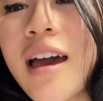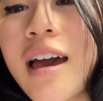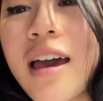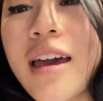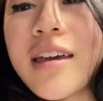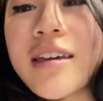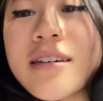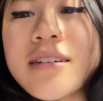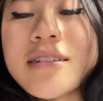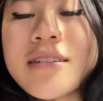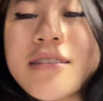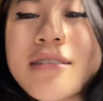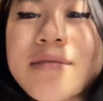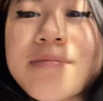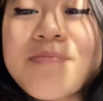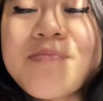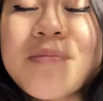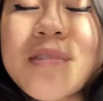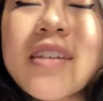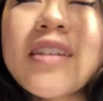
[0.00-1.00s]

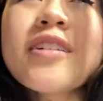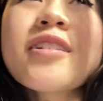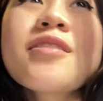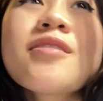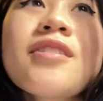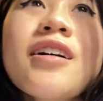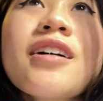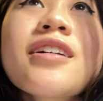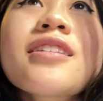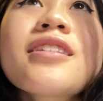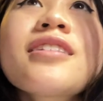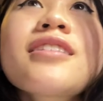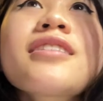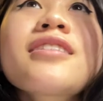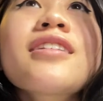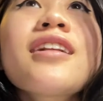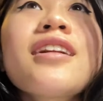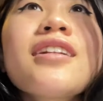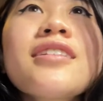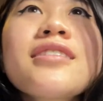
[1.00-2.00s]
And you know, I think
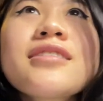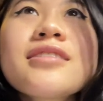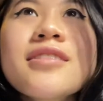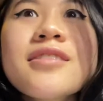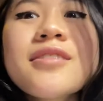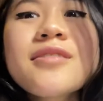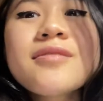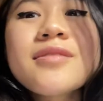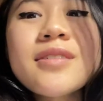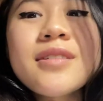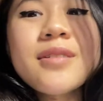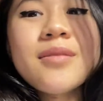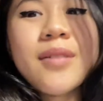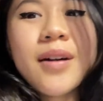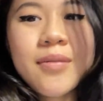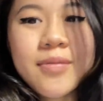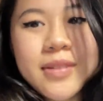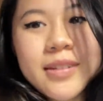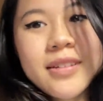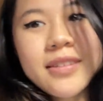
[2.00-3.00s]
I deserve some
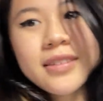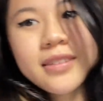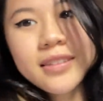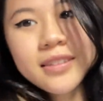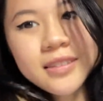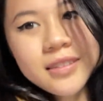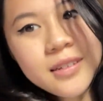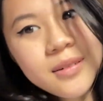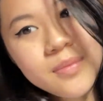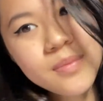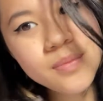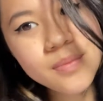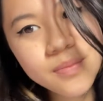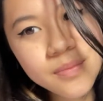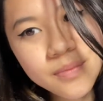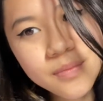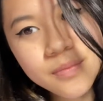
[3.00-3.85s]
happiness and some